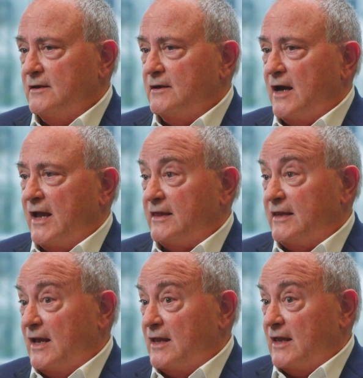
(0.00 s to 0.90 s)
at
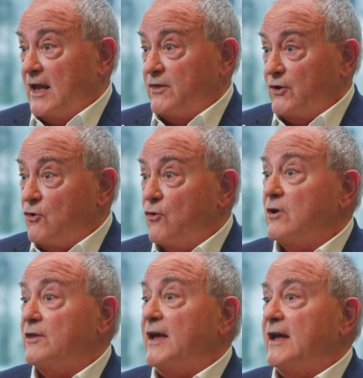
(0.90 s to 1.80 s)
the
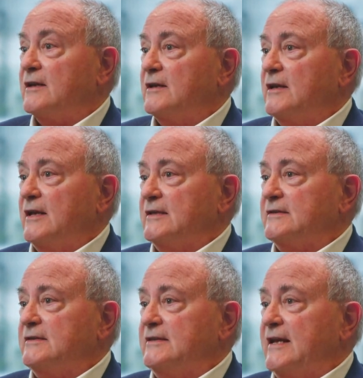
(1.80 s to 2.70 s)
core of that,
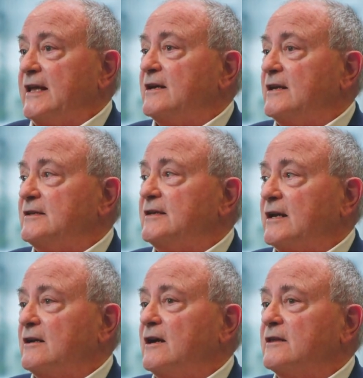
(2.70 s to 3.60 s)
it's data and
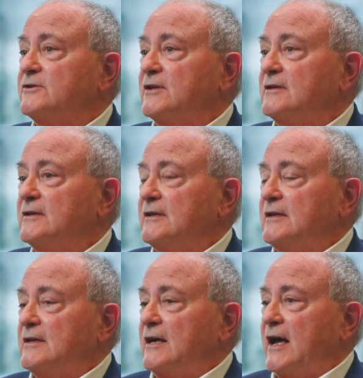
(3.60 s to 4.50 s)
technology.
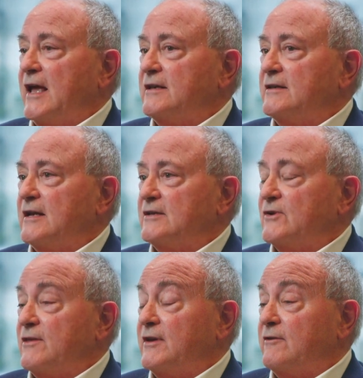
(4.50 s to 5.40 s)
And
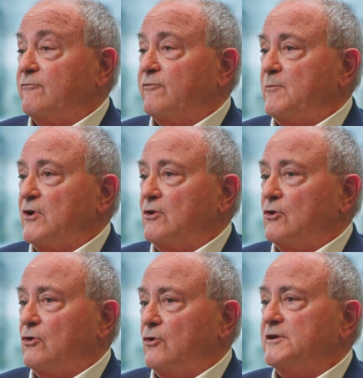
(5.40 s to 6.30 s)
so I think from a
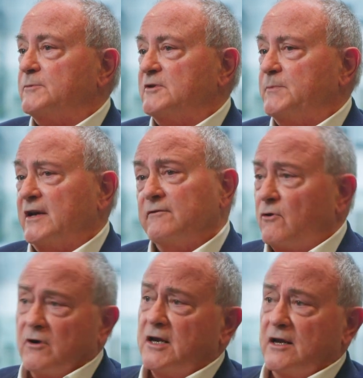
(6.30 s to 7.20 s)
Lloyd's perspective,
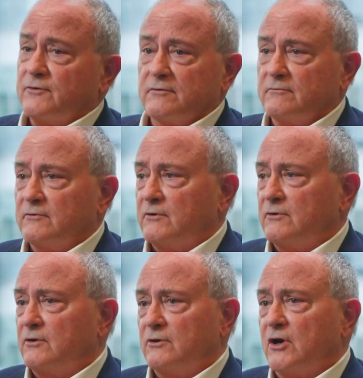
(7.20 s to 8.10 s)
or any other
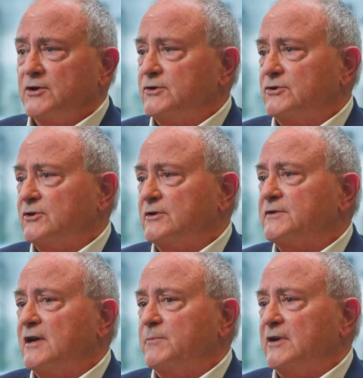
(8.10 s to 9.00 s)
large insurance
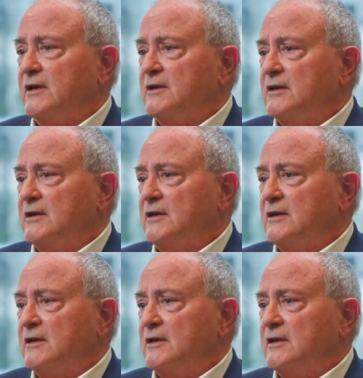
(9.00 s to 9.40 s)
company,